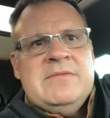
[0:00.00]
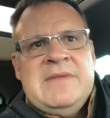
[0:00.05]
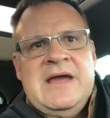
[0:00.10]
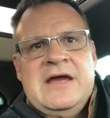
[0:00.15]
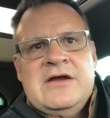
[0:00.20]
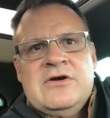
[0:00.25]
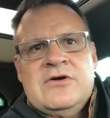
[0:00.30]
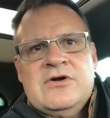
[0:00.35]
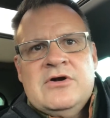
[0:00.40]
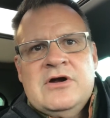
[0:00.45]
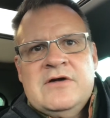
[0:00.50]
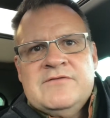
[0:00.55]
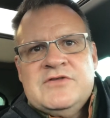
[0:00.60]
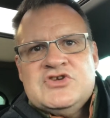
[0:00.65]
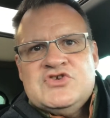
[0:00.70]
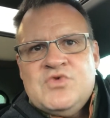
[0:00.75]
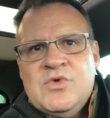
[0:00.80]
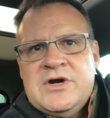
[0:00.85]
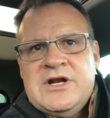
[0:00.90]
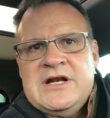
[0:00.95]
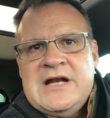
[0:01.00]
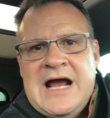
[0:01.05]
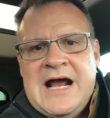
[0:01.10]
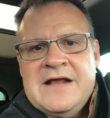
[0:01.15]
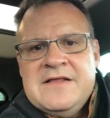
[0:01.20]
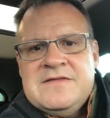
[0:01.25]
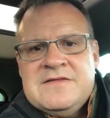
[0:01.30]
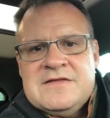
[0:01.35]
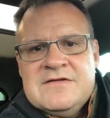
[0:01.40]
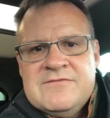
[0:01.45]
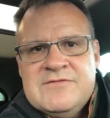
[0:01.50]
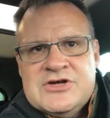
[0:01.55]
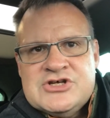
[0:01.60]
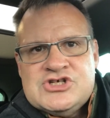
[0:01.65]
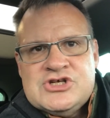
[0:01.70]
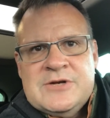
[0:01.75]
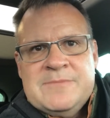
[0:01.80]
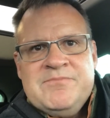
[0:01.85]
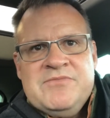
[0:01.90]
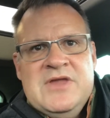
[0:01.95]
commander of the 29th
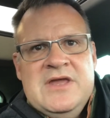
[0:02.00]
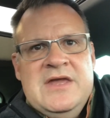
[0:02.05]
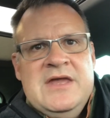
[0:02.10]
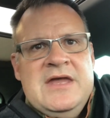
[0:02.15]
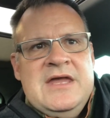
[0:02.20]
Division.